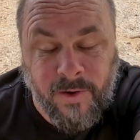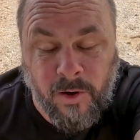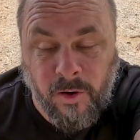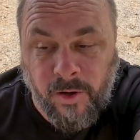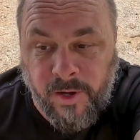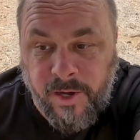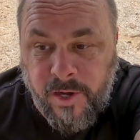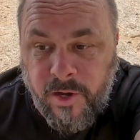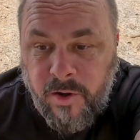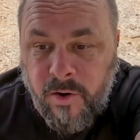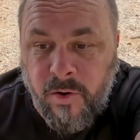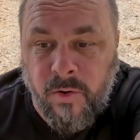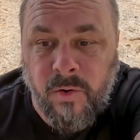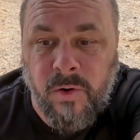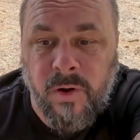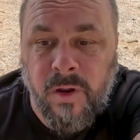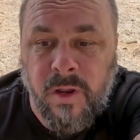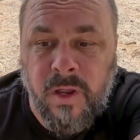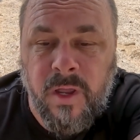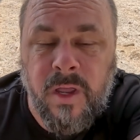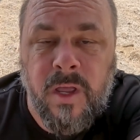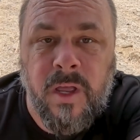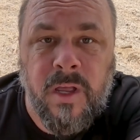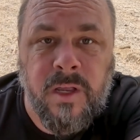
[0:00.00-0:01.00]
fairly new,
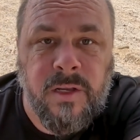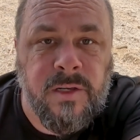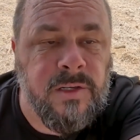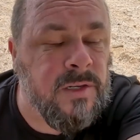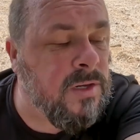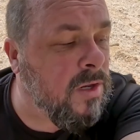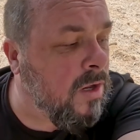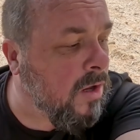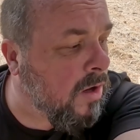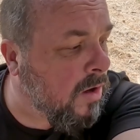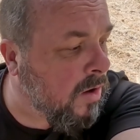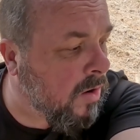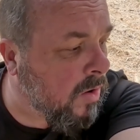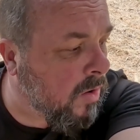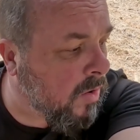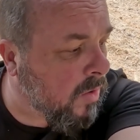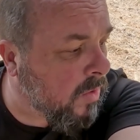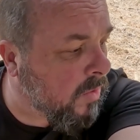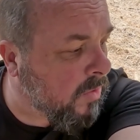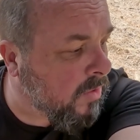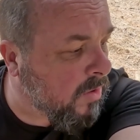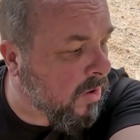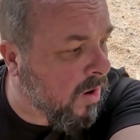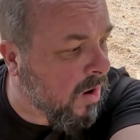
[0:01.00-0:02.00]
so
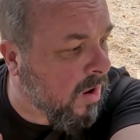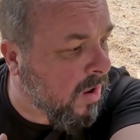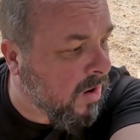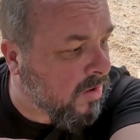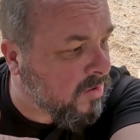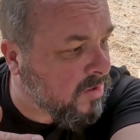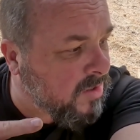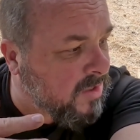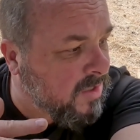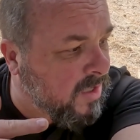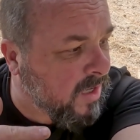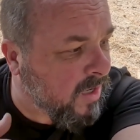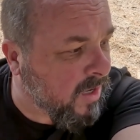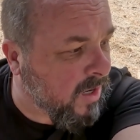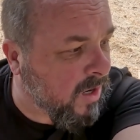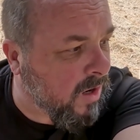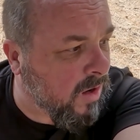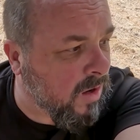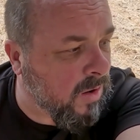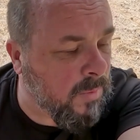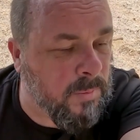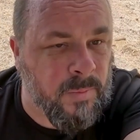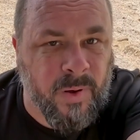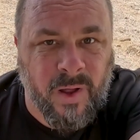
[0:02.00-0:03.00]
they're all just a
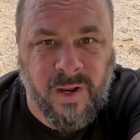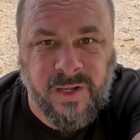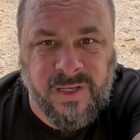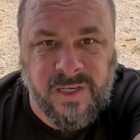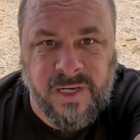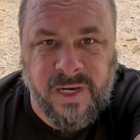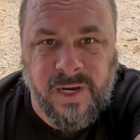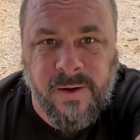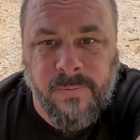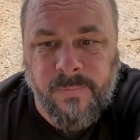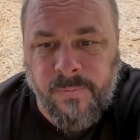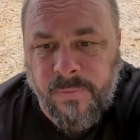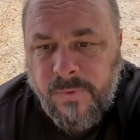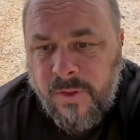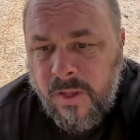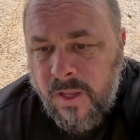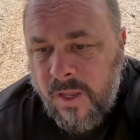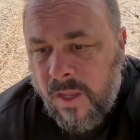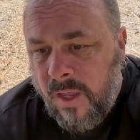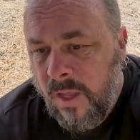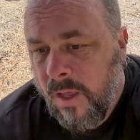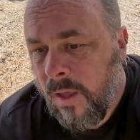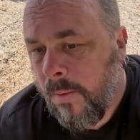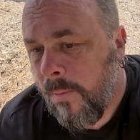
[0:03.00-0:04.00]
little klutzy.
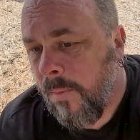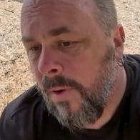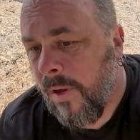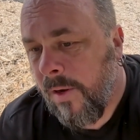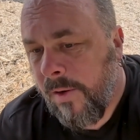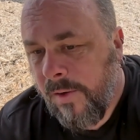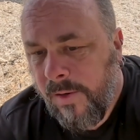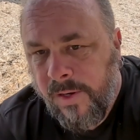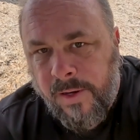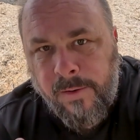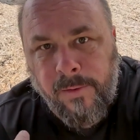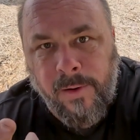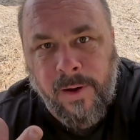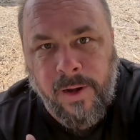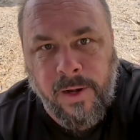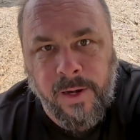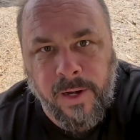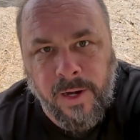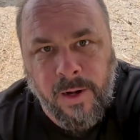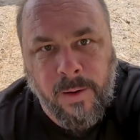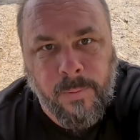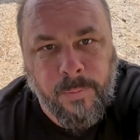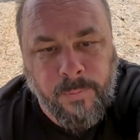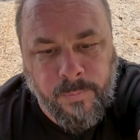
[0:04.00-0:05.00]
But you're going
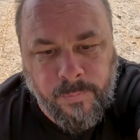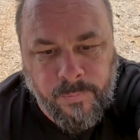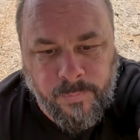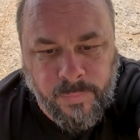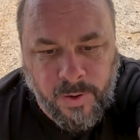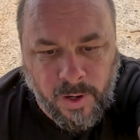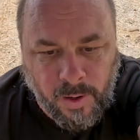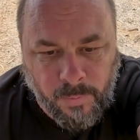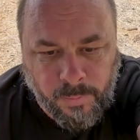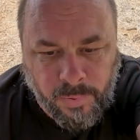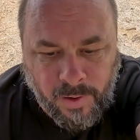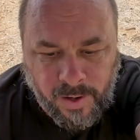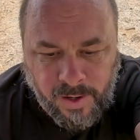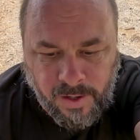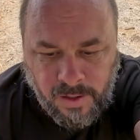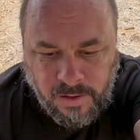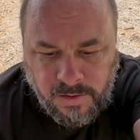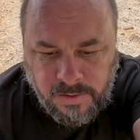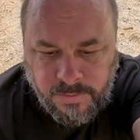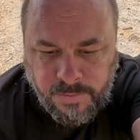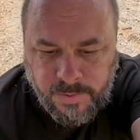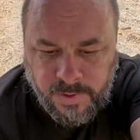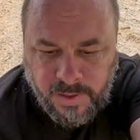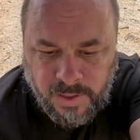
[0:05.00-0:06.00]
to get a pair of
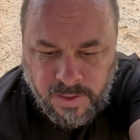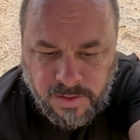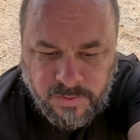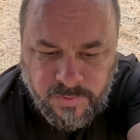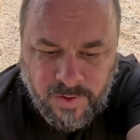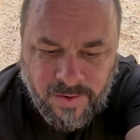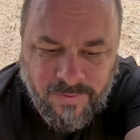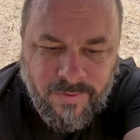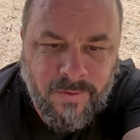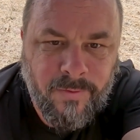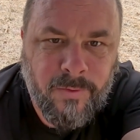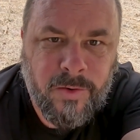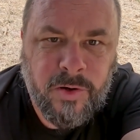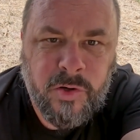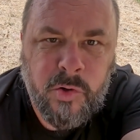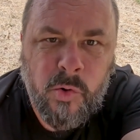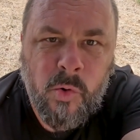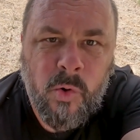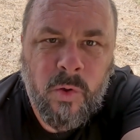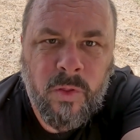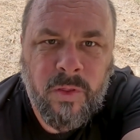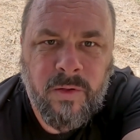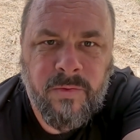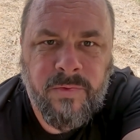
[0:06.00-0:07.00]
pliers because we have every
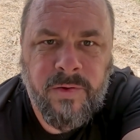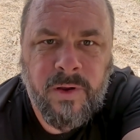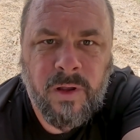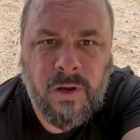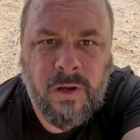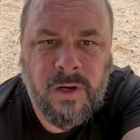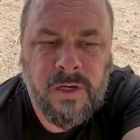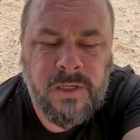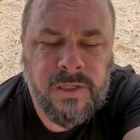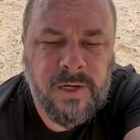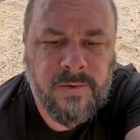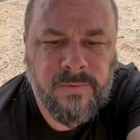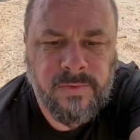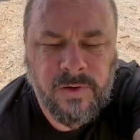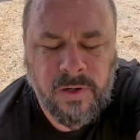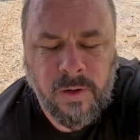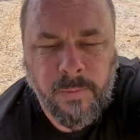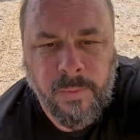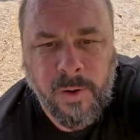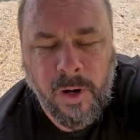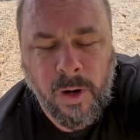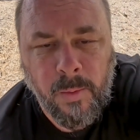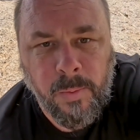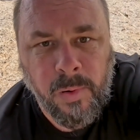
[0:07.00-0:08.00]
tool in the field except for
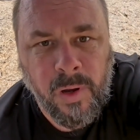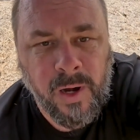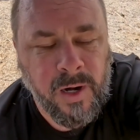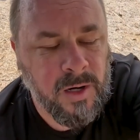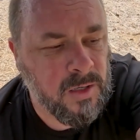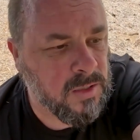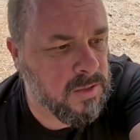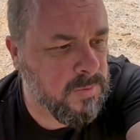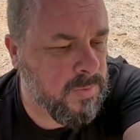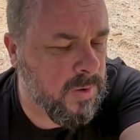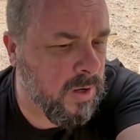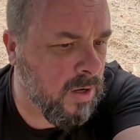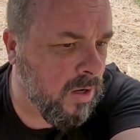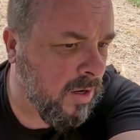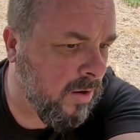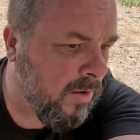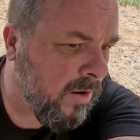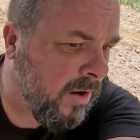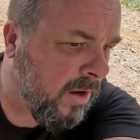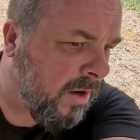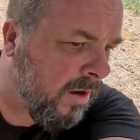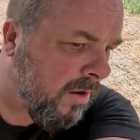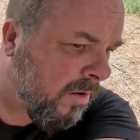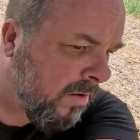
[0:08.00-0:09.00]
a pair of pliers in
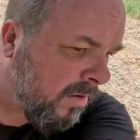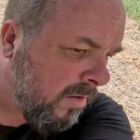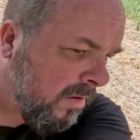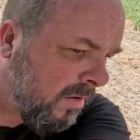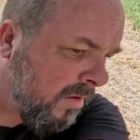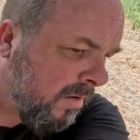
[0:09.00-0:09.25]
there right now.